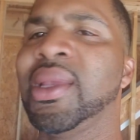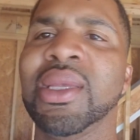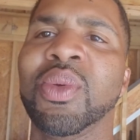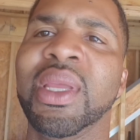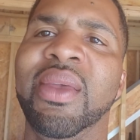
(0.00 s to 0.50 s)

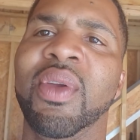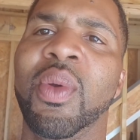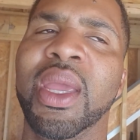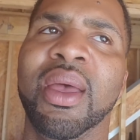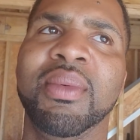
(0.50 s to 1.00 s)
just want to give a
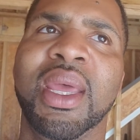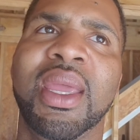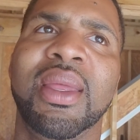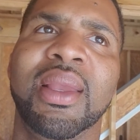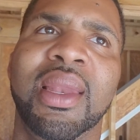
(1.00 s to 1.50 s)
quick
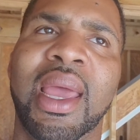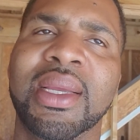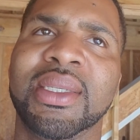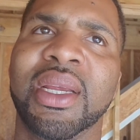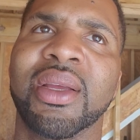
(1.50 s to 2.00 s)
update.
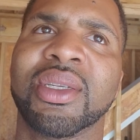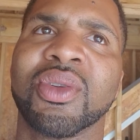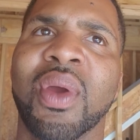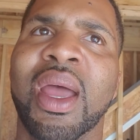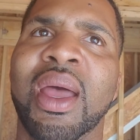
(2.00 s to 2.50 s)
Like, share,
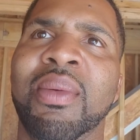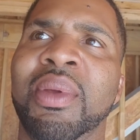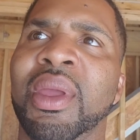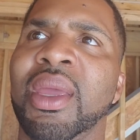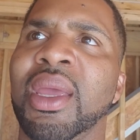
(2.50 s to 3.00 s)
subscribe,
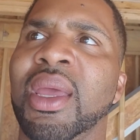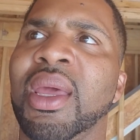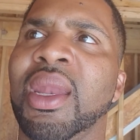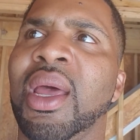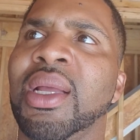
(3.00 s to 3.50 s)

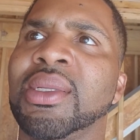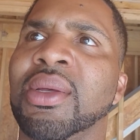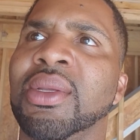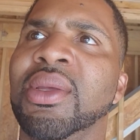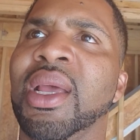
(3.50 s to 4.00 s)
and
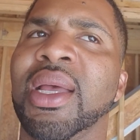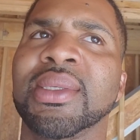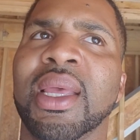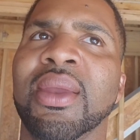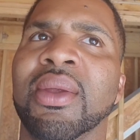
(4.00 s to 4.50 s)
talk to you guys
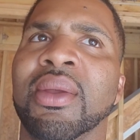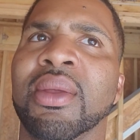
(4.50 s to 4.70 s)
later.